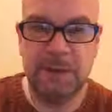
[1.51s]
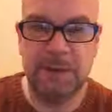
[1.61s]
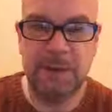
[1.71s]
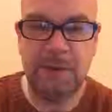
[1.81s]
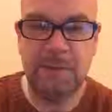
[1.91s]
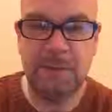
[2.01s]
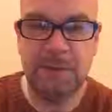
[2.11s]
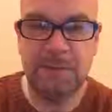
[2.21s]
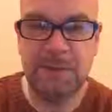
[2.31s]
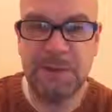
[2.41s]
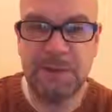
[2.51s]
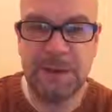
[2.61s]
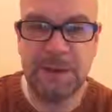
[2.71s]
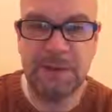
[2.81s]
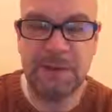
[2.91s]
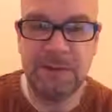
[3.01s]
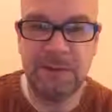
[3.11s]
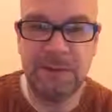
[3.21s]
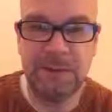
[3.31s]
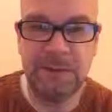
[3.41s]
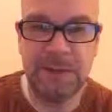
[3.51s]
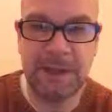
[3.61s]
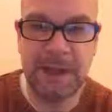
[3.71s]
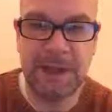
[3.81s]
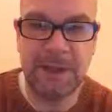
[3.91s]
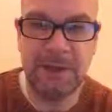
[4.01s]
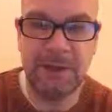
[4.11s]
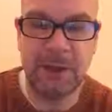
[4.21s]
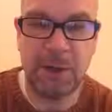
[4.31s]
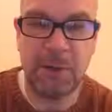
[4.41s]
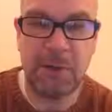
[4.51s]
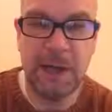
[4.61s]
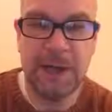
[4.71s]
show. Welcome to the Social Today show.